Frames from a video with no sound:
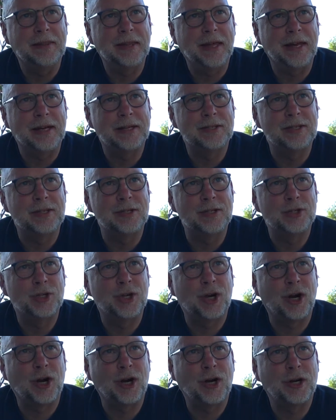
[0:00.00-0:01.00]
that is in
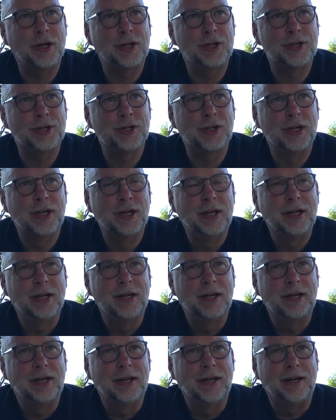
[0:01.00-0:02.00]
charge
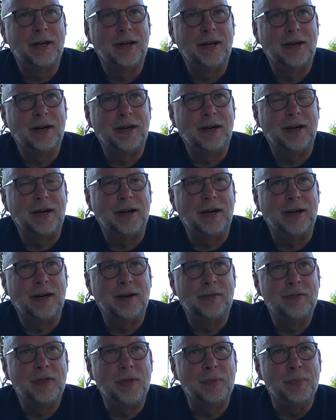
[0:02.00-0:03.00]

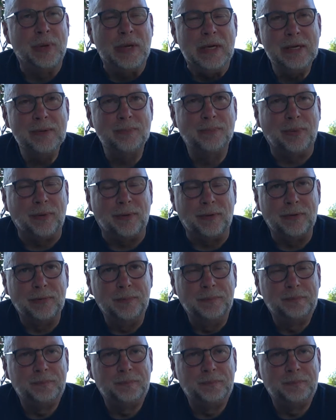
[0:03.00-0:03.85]
of the people,